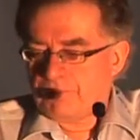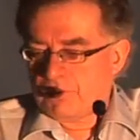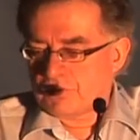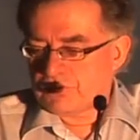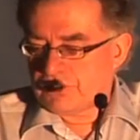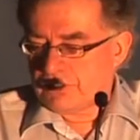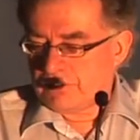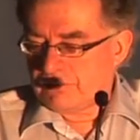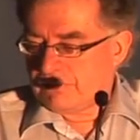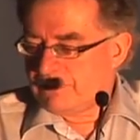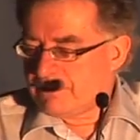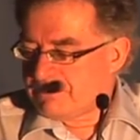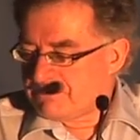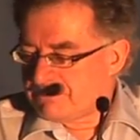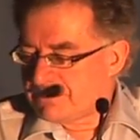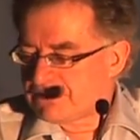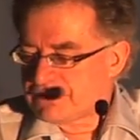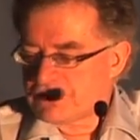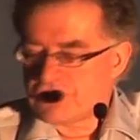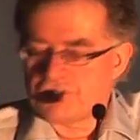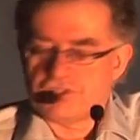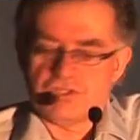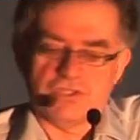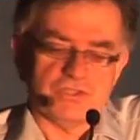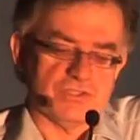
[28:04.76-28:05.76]
body limb
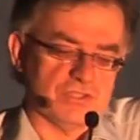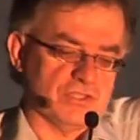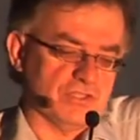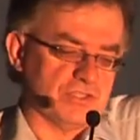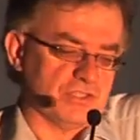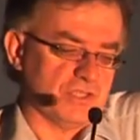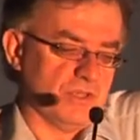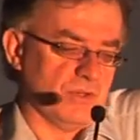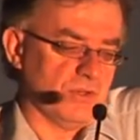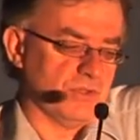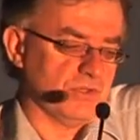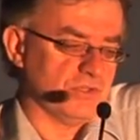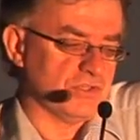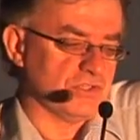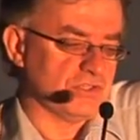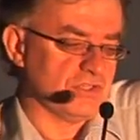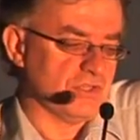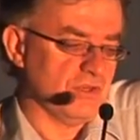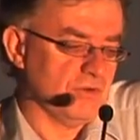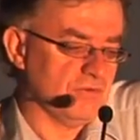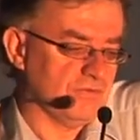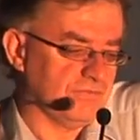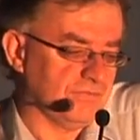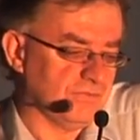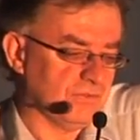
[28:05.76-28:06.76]
positions and so on and
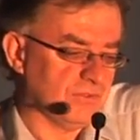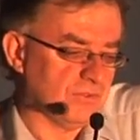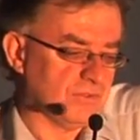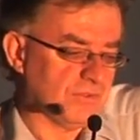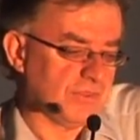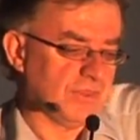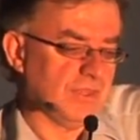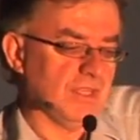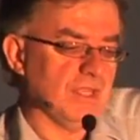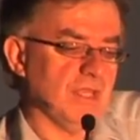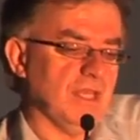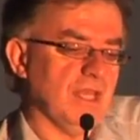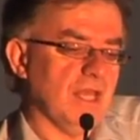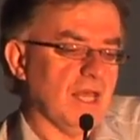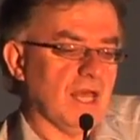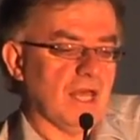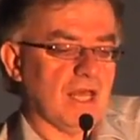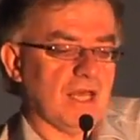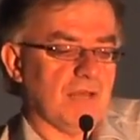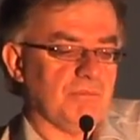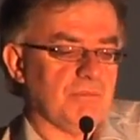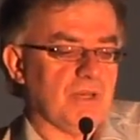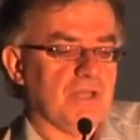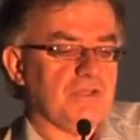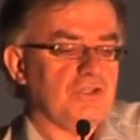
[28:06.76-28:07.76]
so forth.
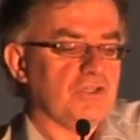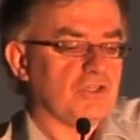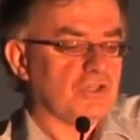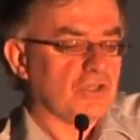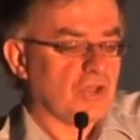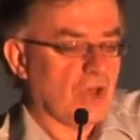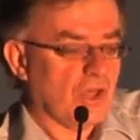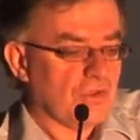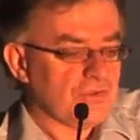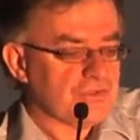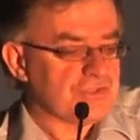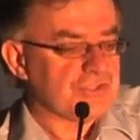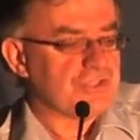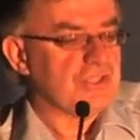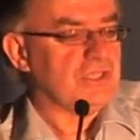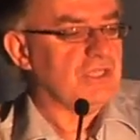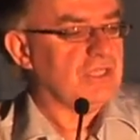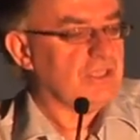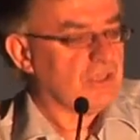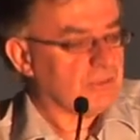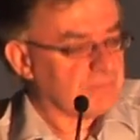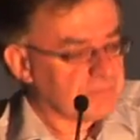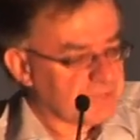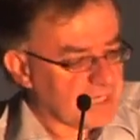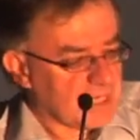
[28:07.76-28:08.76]
And you're
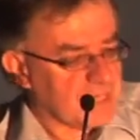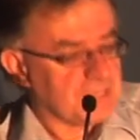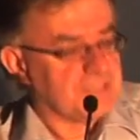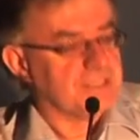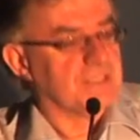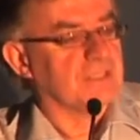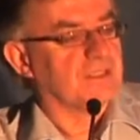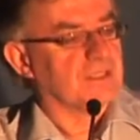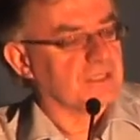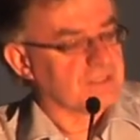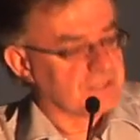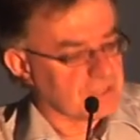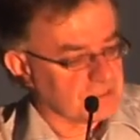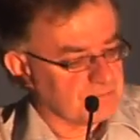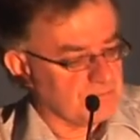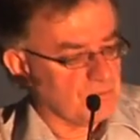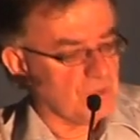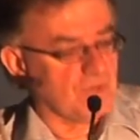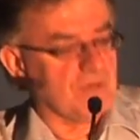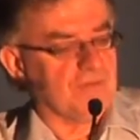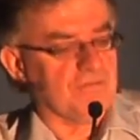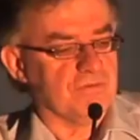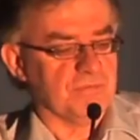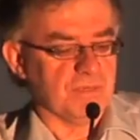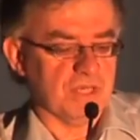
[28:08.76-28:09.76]
constantly updating this as
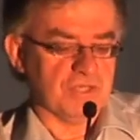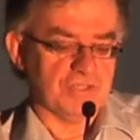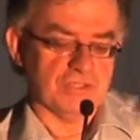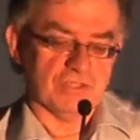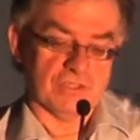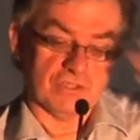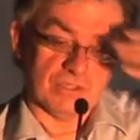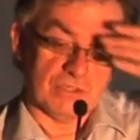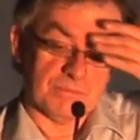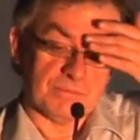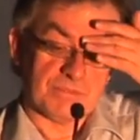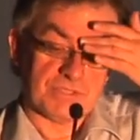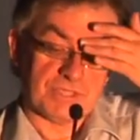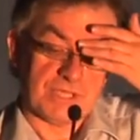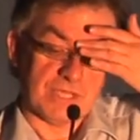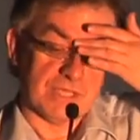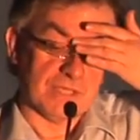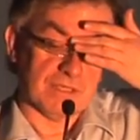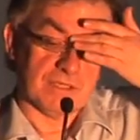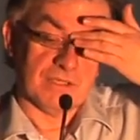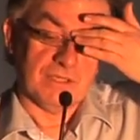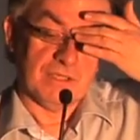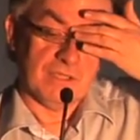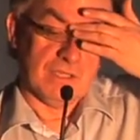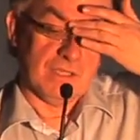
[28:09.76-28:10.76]
more information comes
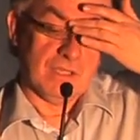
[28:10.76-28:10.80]
in.